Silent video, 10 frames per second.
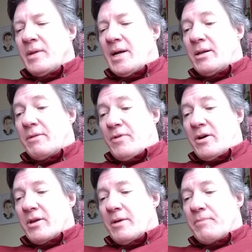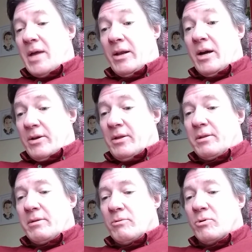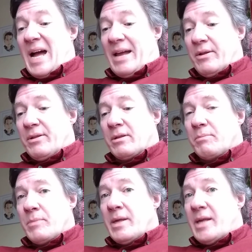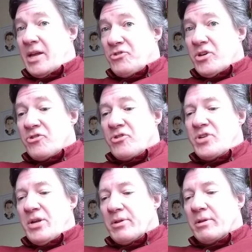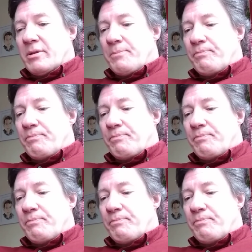and his father, Ananus, or Annas, had judged Jesus.